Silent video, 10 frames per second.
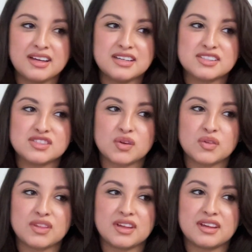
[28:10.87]
So
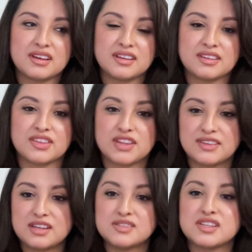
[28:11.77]
the thing that
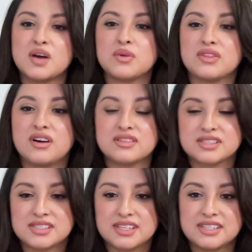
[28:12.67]
you saw with all the
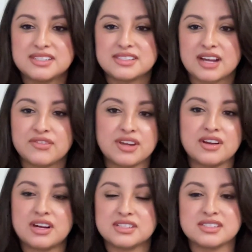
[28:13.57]
C's, every year
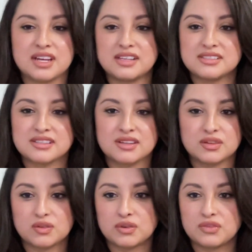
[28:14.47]
I just ask the
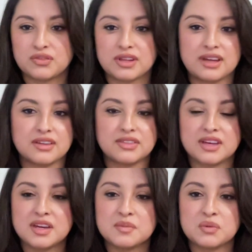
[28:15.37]
Lord for like a
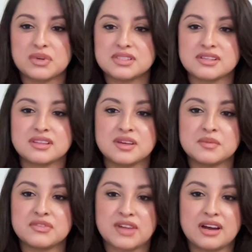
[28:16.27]
theme. What is the theme of
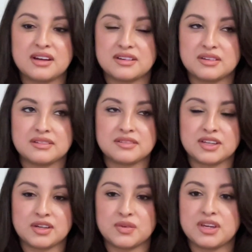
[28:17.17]
that, you
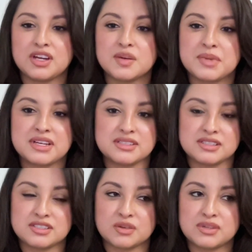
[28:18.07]
know, year? Because it's
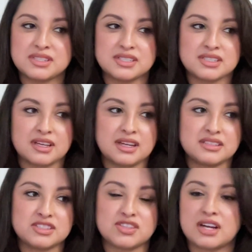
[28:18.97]
so easy to get
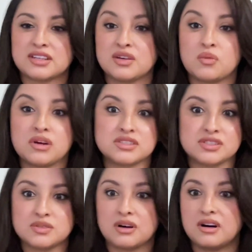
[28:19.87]
distracted and want to do
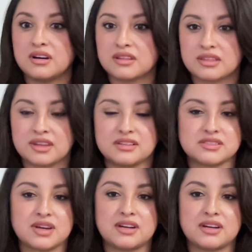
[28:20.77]
all the things, right?